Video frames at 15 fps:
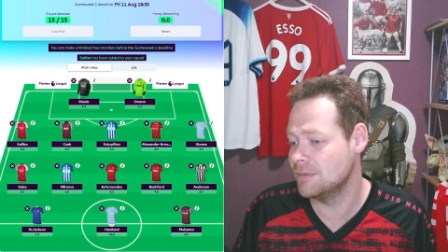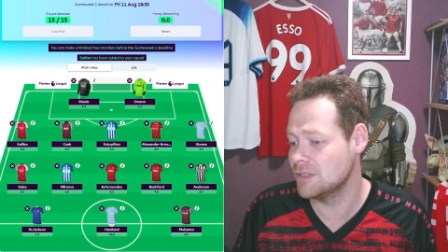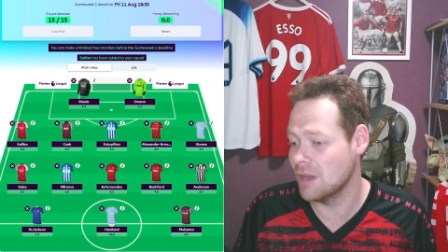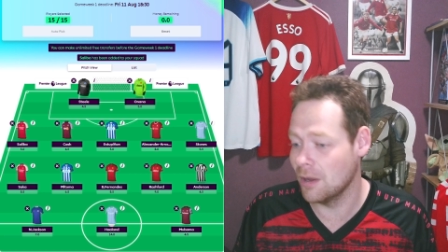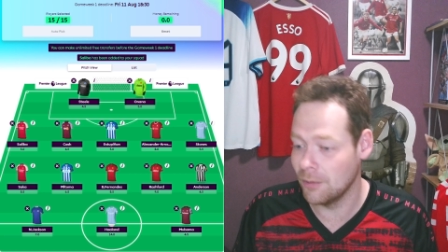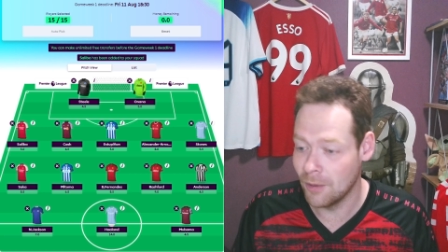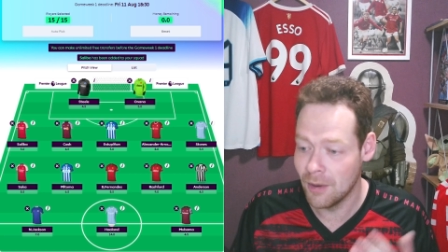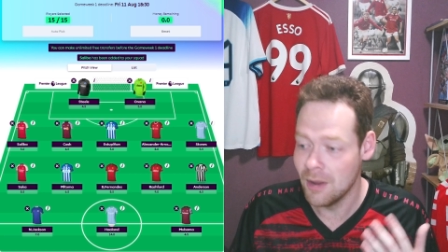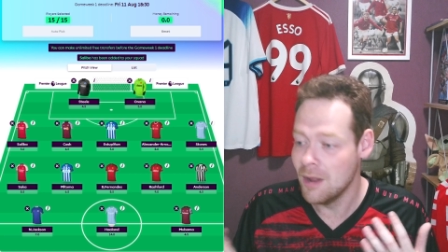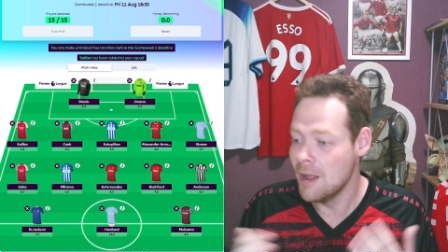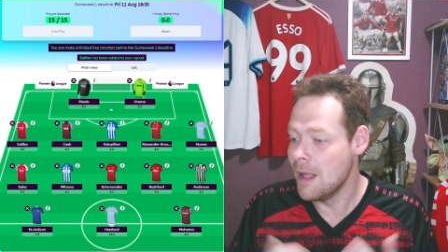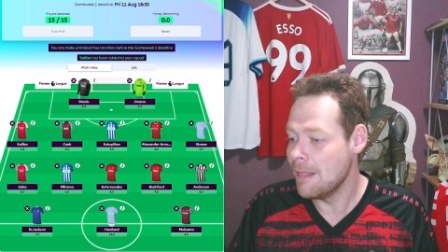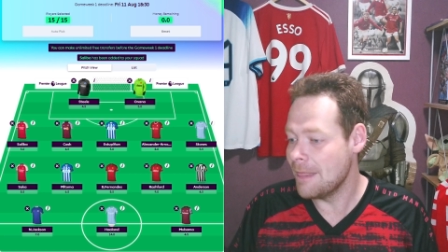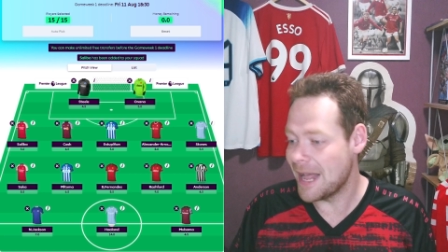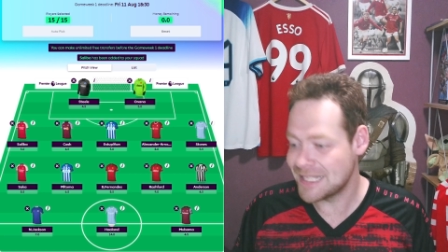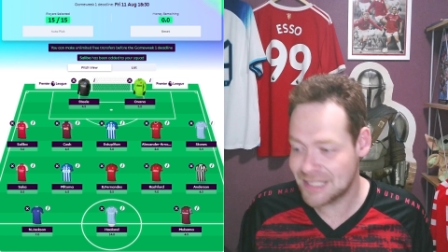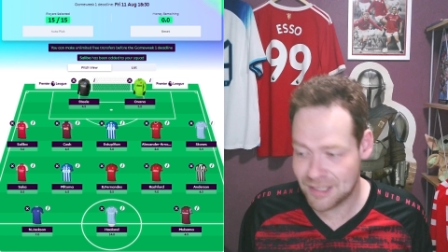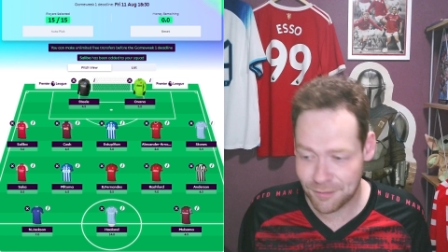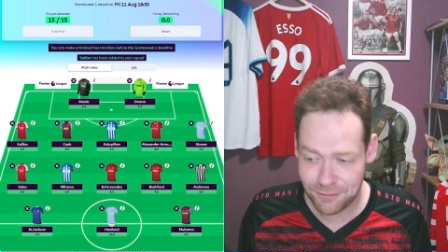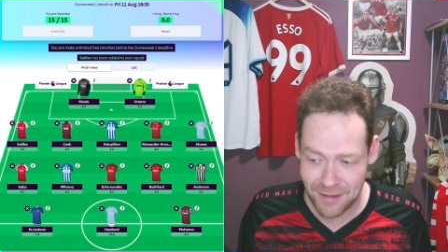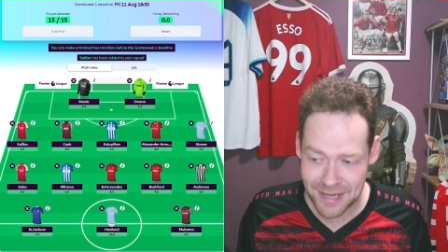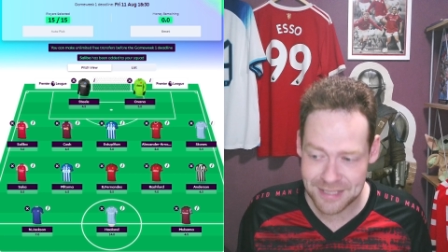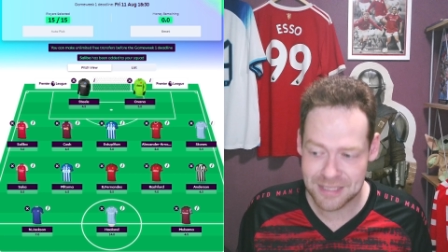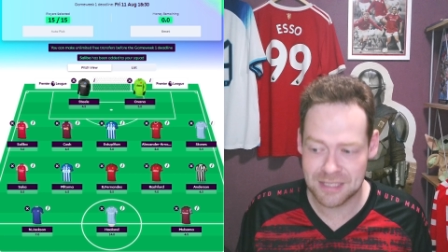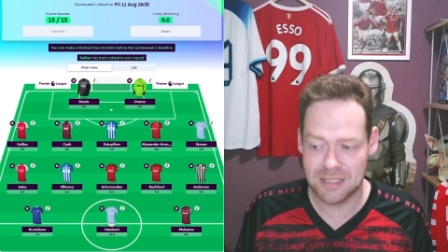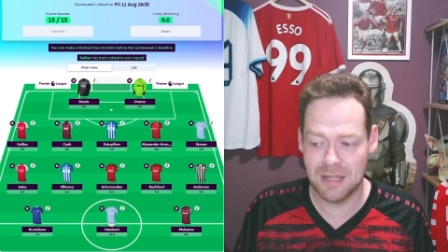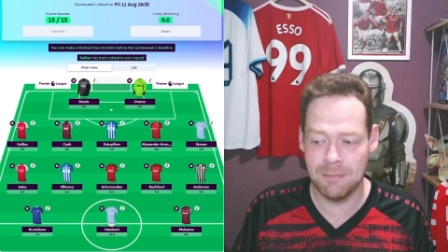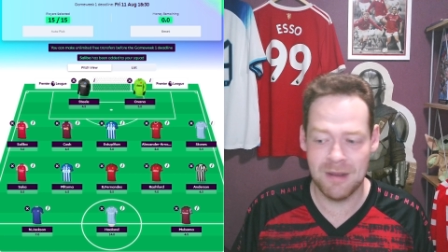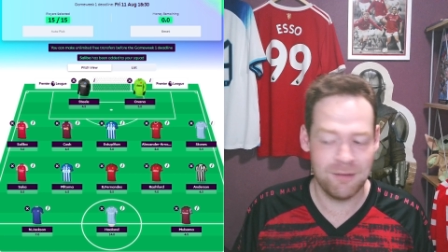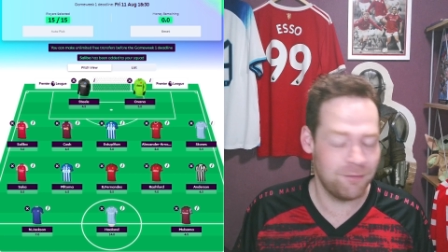So that's the defence.
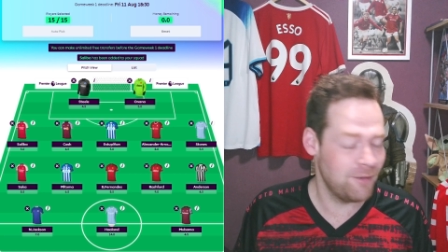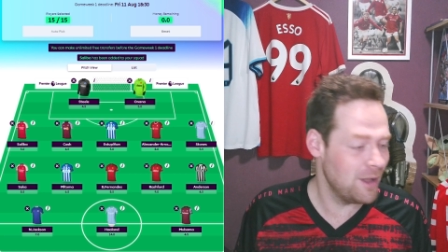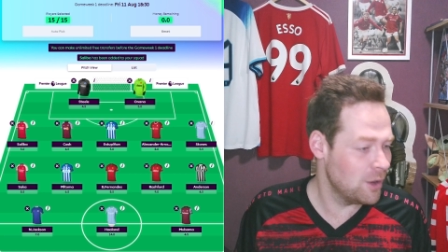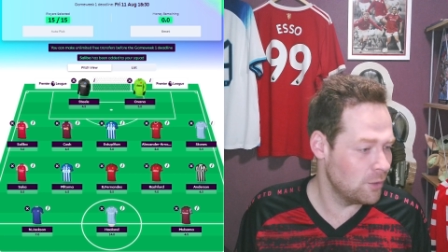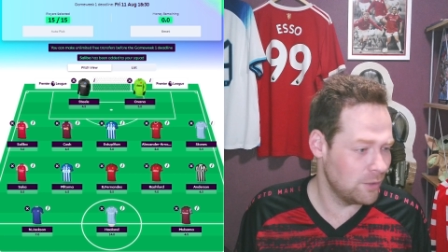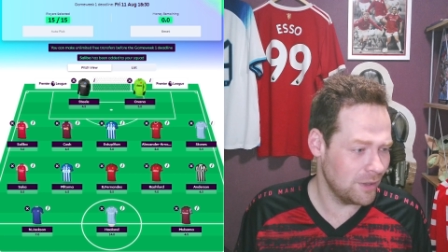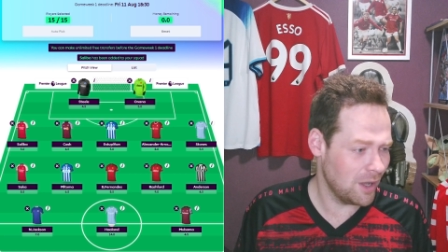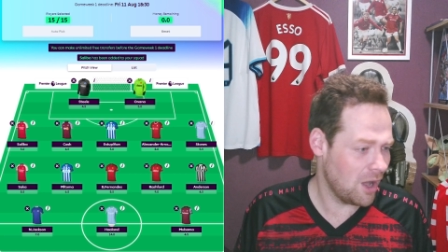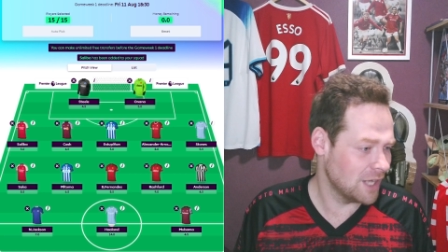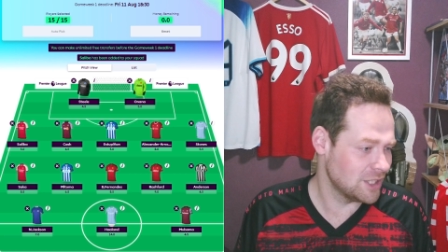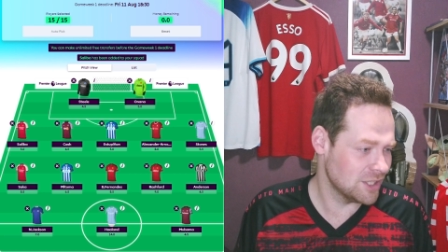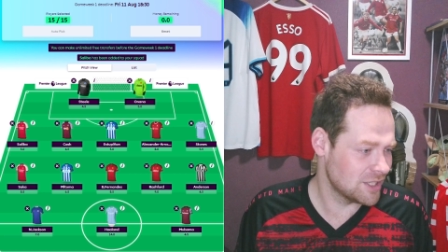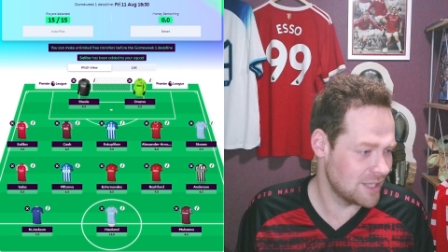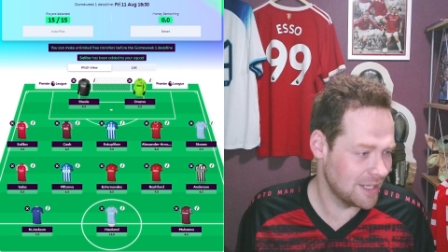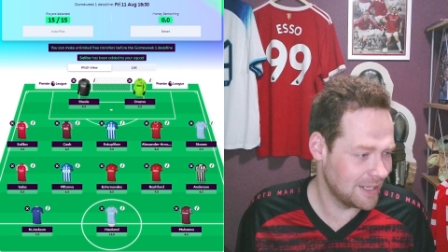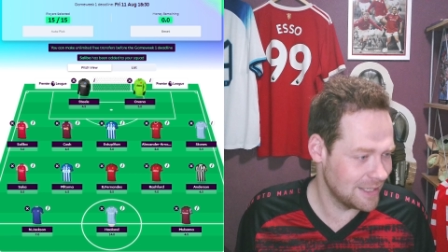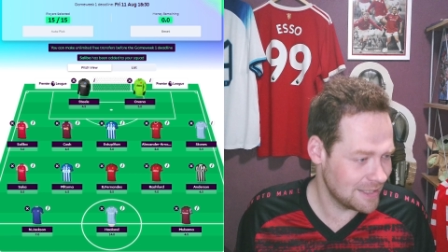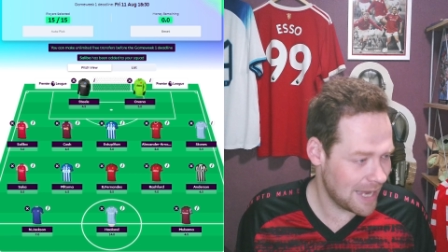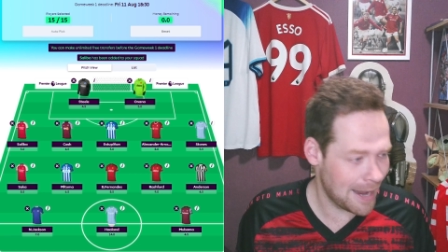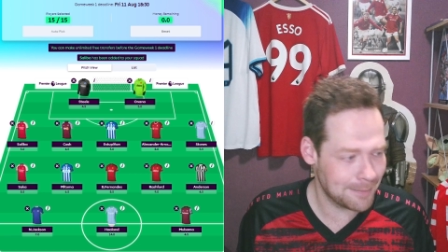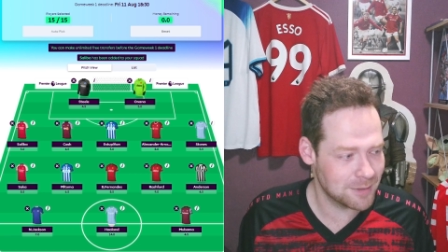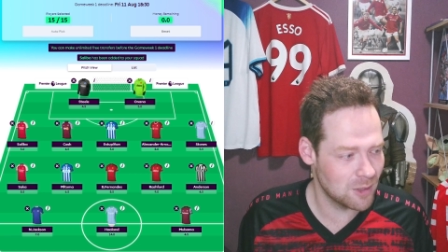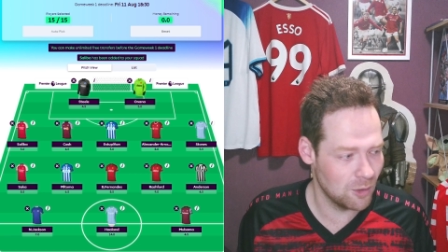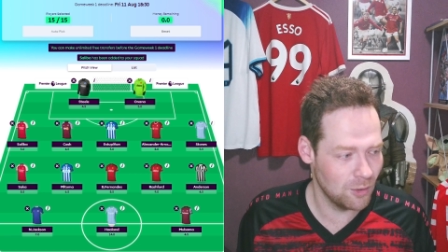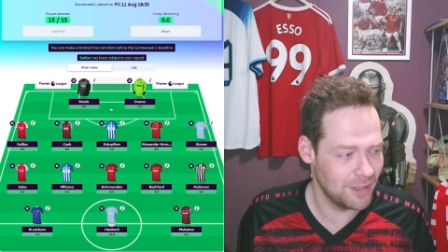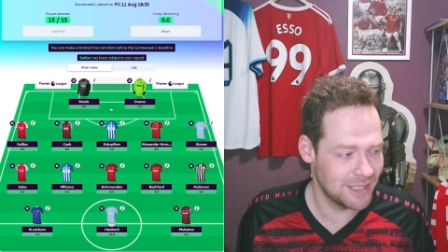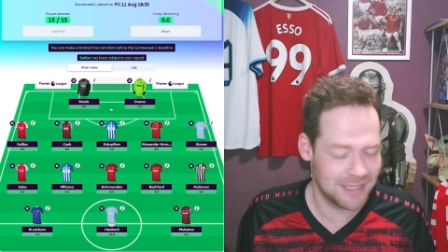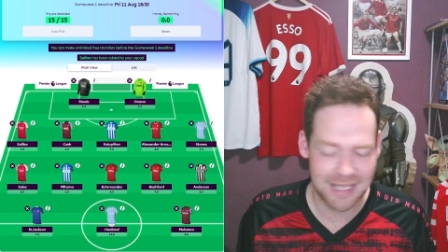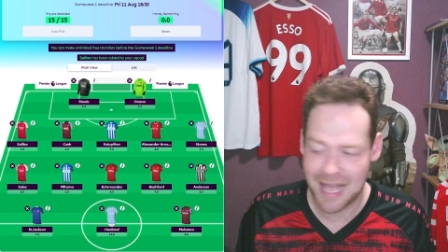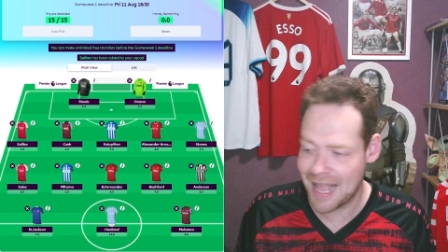The midfield, I just think, is absolutely
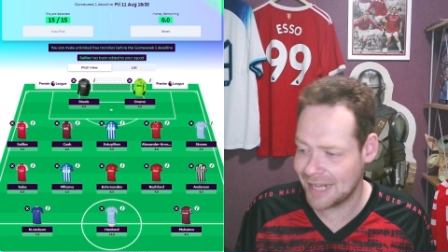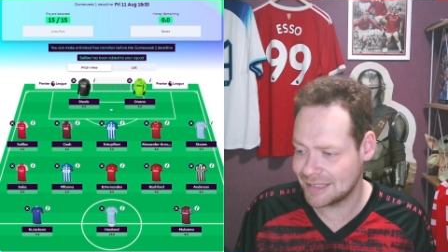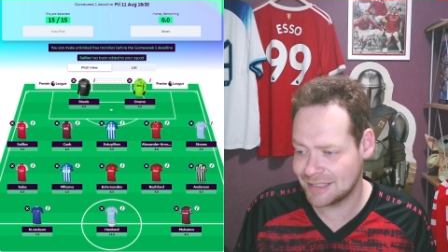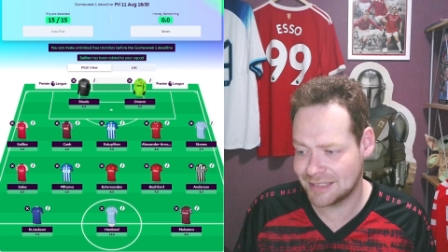stacked.